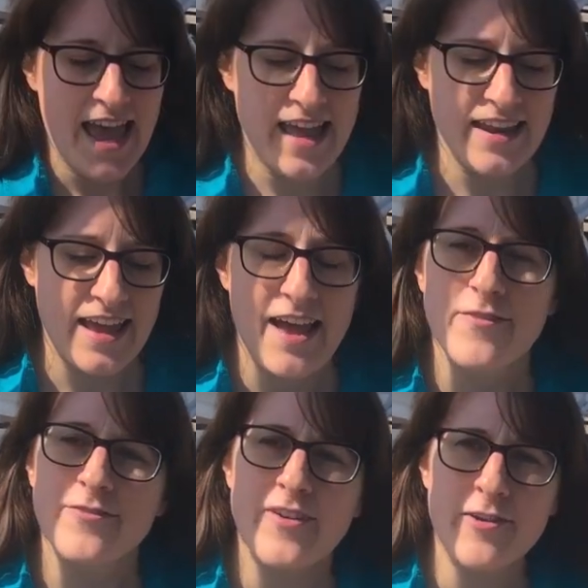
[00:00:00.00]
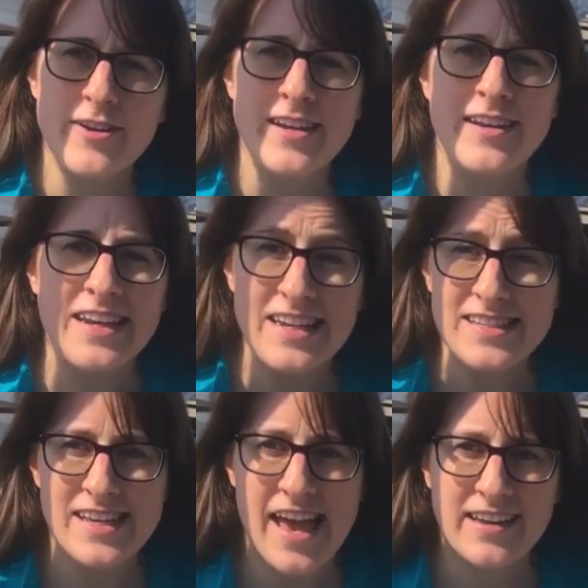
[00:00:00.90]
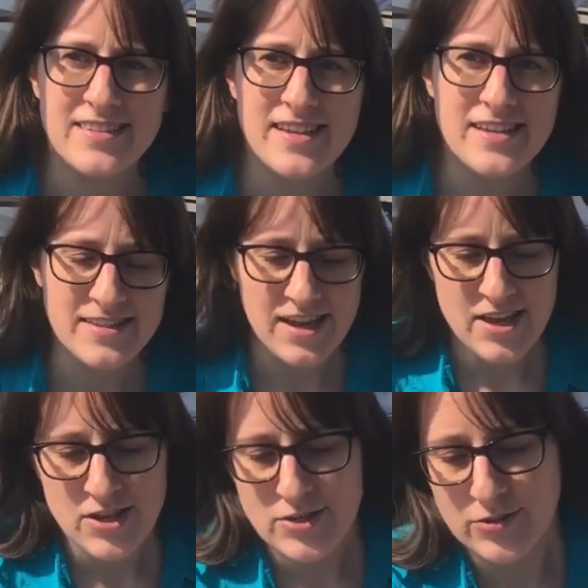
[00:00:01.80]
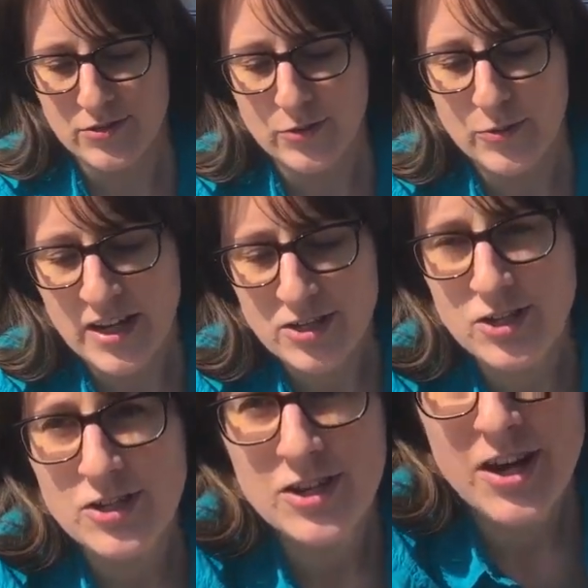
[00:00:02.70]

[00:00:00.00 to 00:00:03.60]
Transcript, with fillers: And I have a very easy access to the winch.